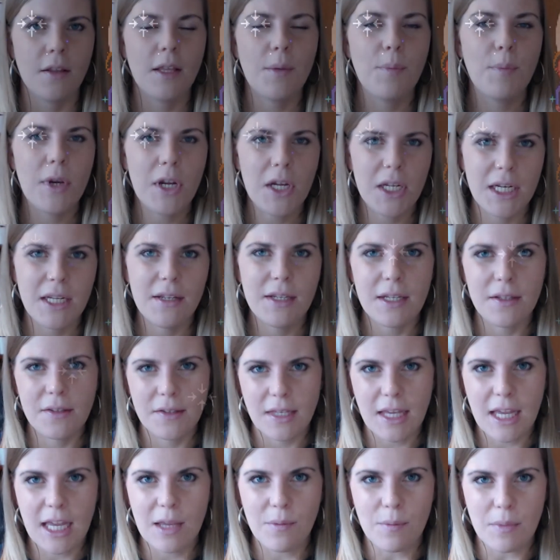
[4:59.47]
The plot in this
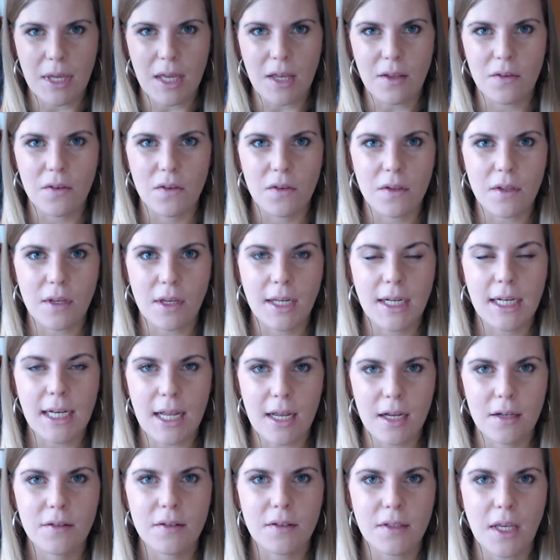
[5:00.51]
game is a
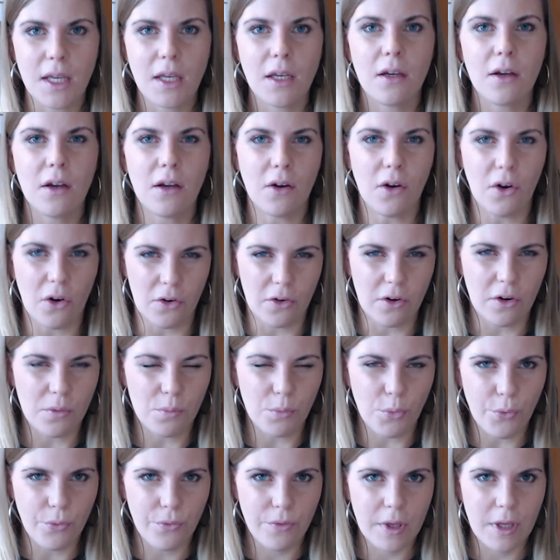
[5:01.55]
classic horror
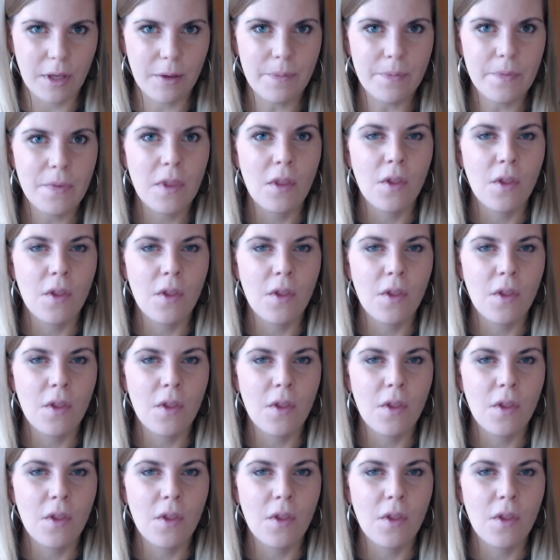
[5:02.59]
movie.